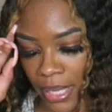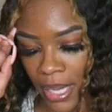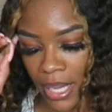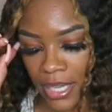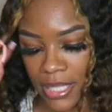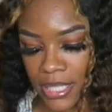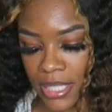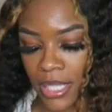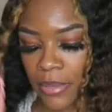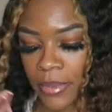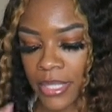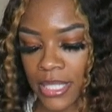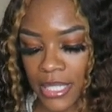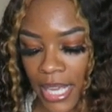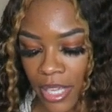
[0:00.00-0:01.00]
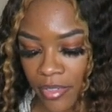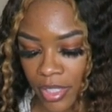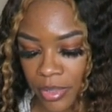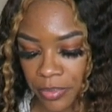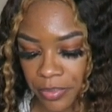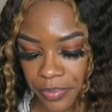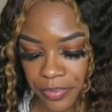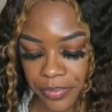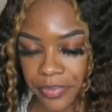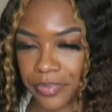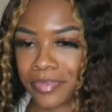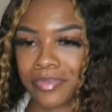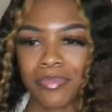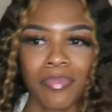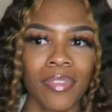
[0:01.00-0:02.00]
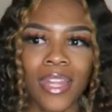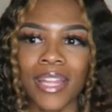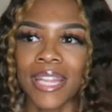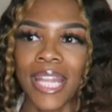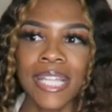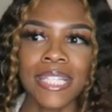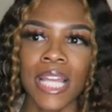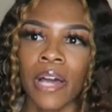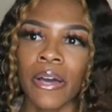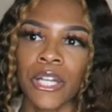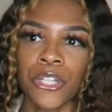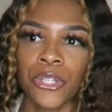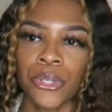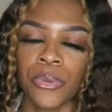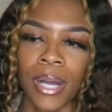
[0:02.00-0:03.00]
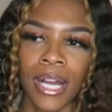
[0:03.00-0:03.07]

But honestly, with saving, that's how I do.